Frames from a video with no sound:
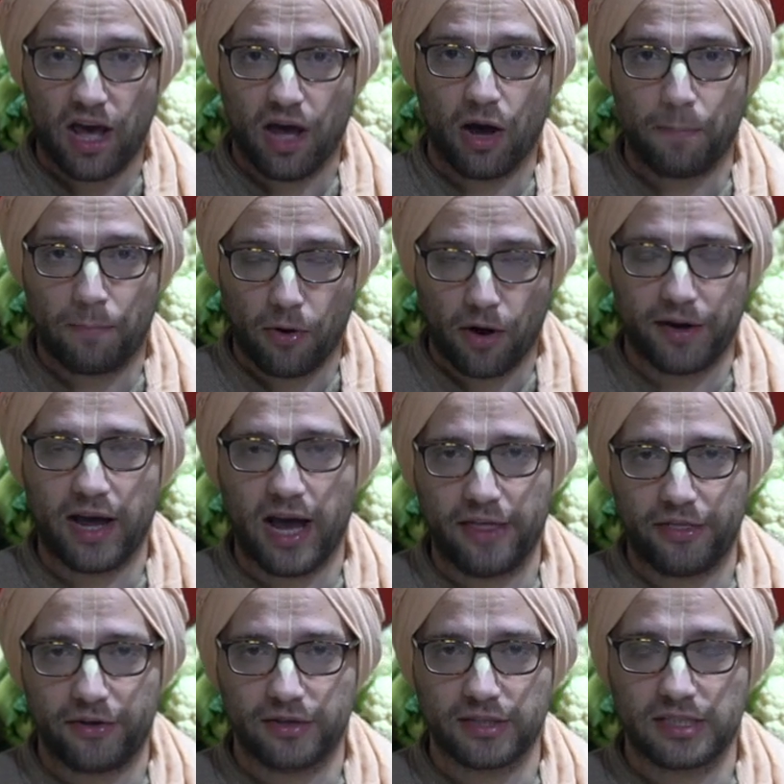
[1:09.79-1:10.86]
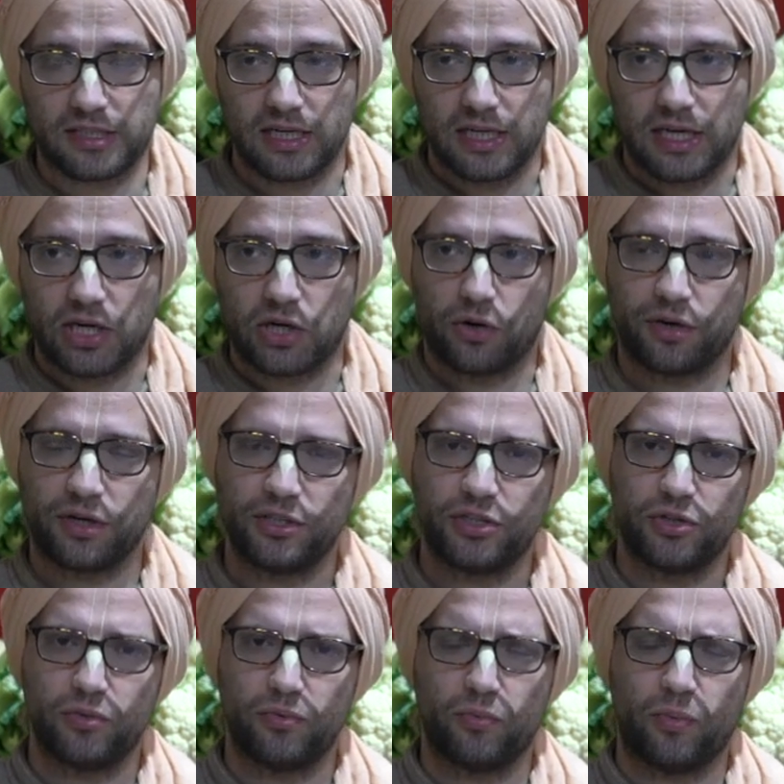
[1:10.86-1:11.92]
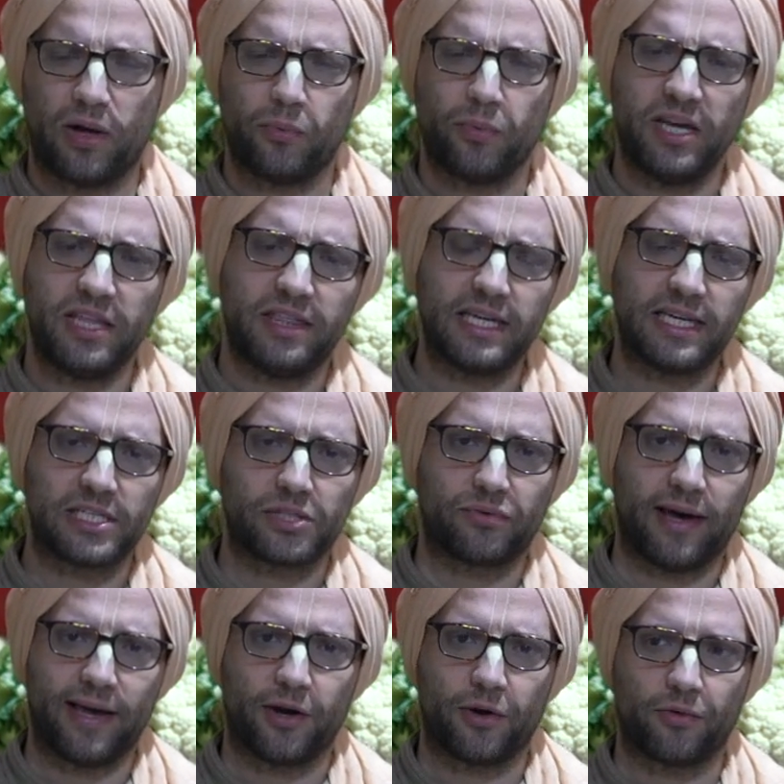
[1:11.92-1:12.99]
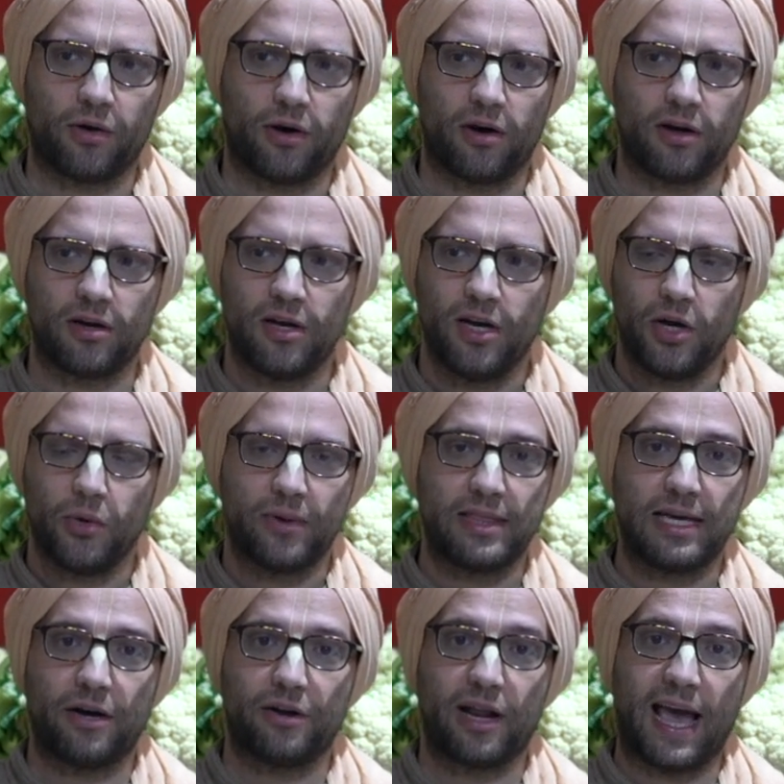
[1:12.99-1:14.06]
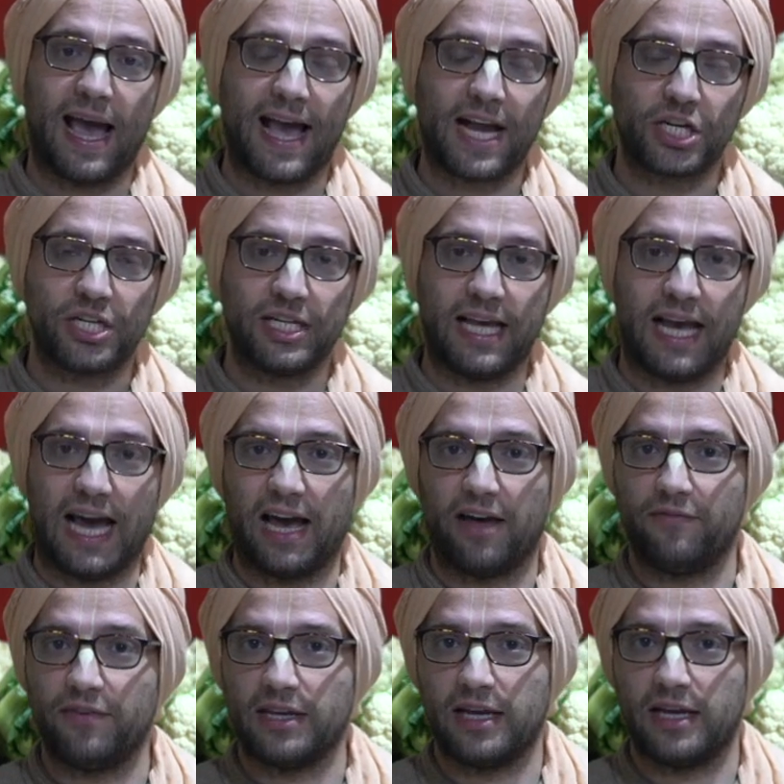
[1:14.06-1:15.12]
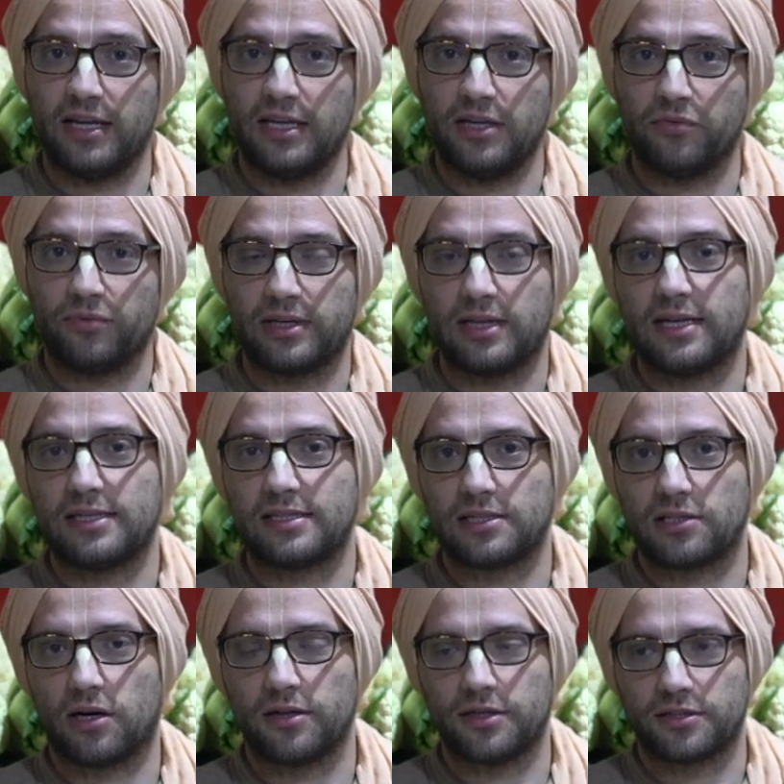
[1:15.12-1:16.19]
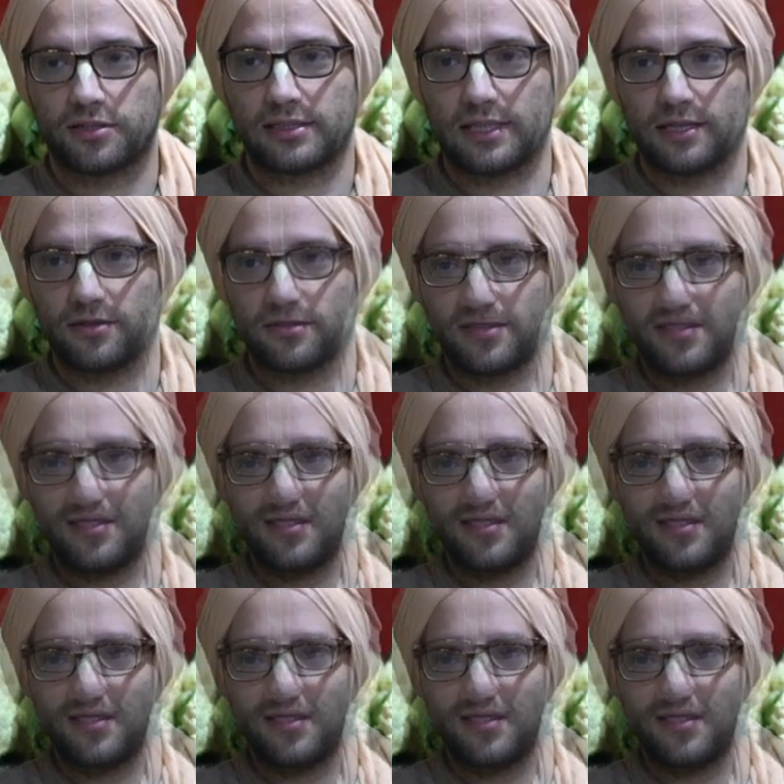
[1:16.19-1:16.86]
upon others according to what we think is right or wrong without actually having any realized knowledge ourselves.